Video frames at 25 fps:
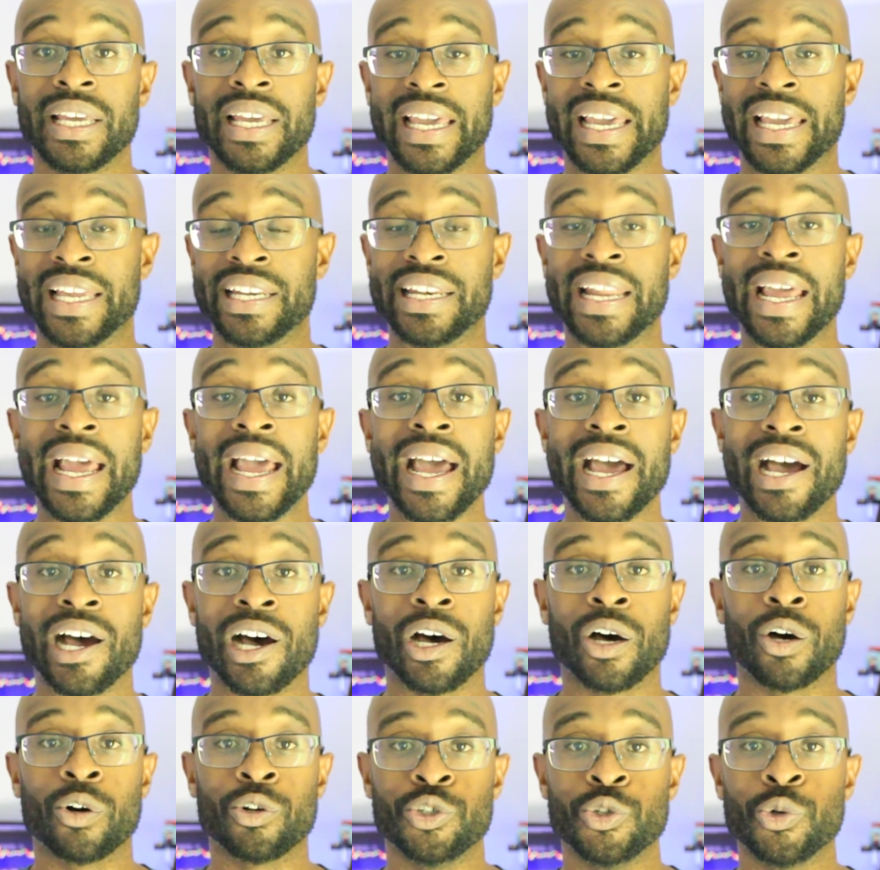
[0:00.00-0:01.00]
and
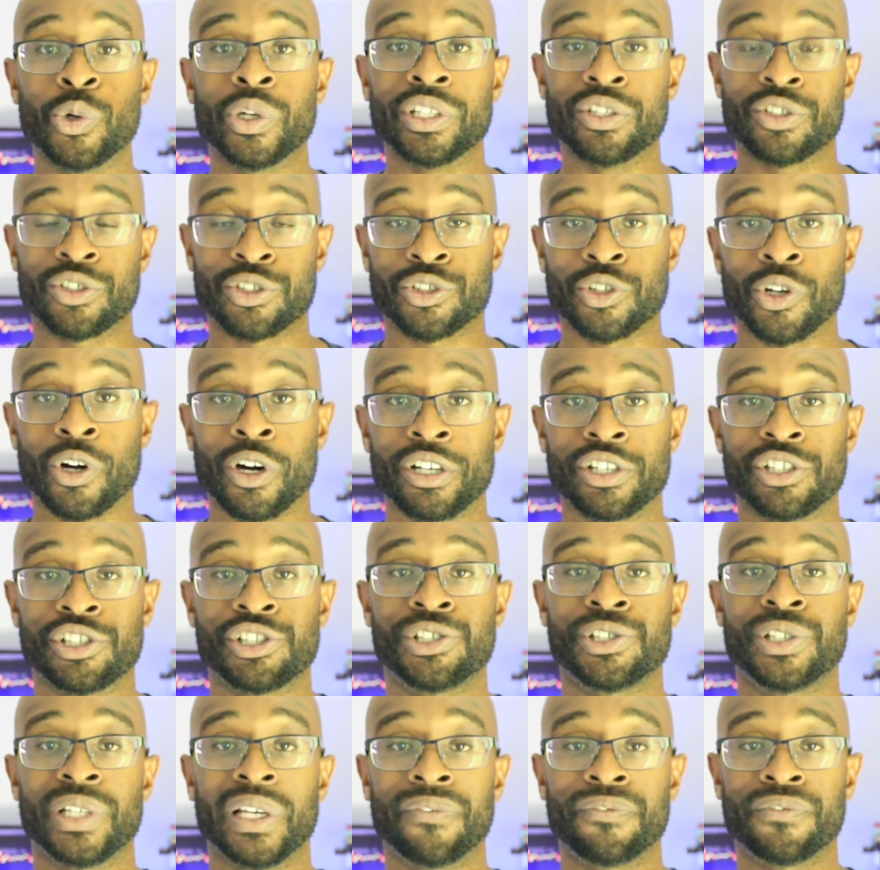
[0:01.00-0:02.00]
now you can start
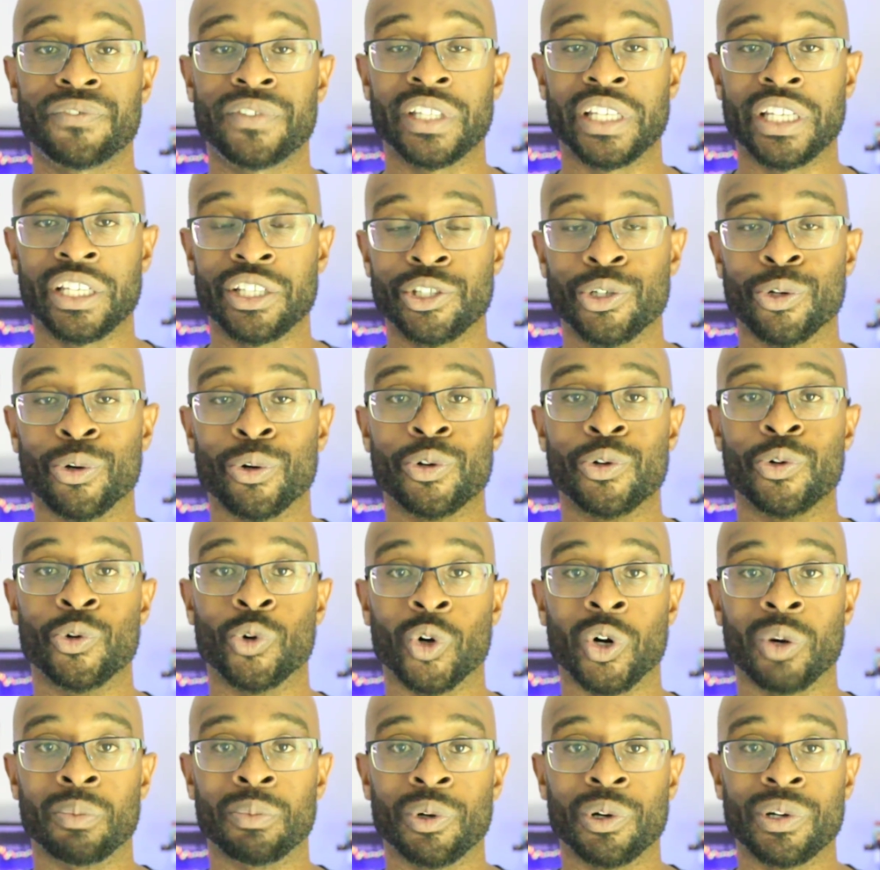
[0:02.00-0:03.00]
shifting your
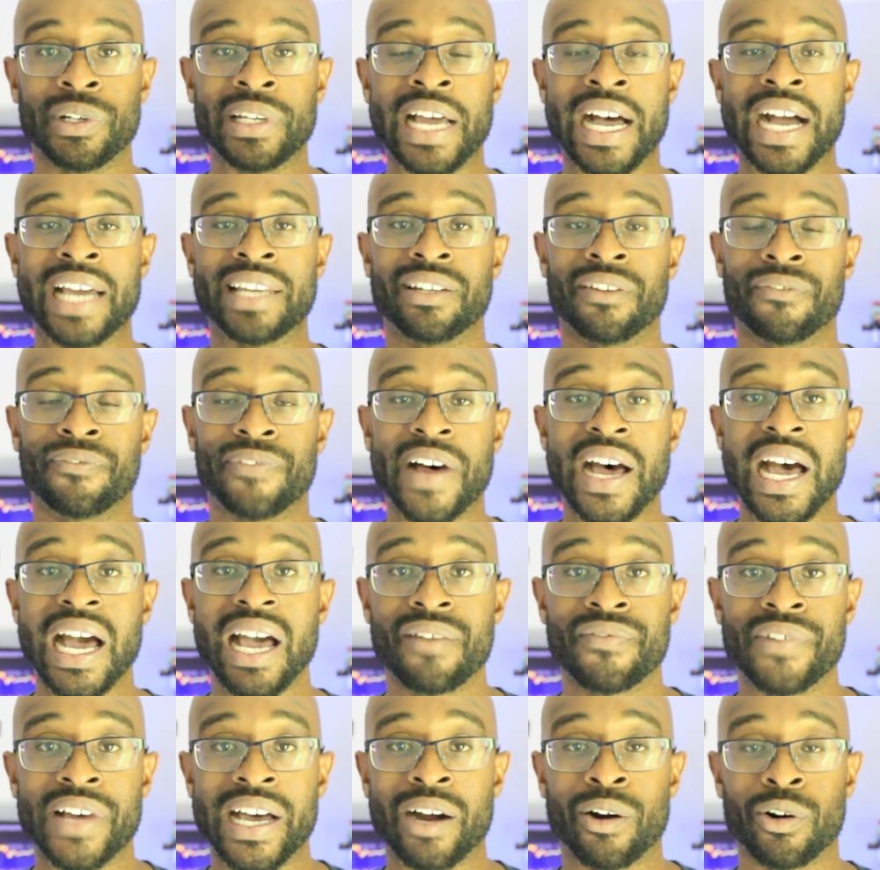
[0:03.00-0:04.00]
normal
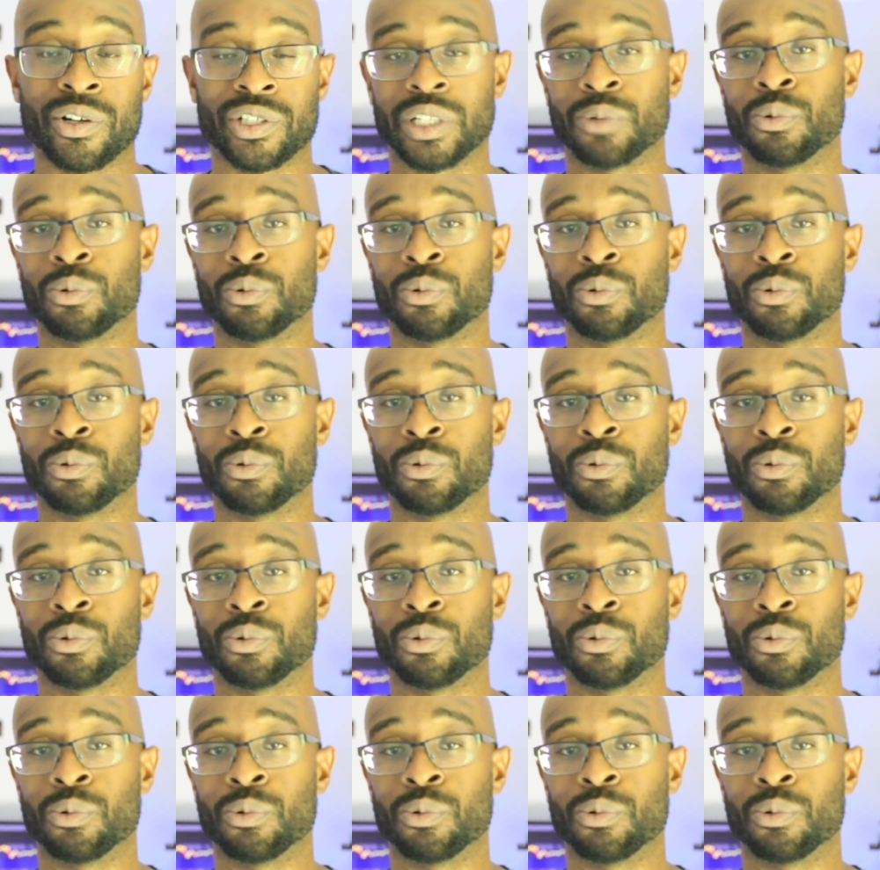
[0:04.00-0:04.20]
9-to-5 hours.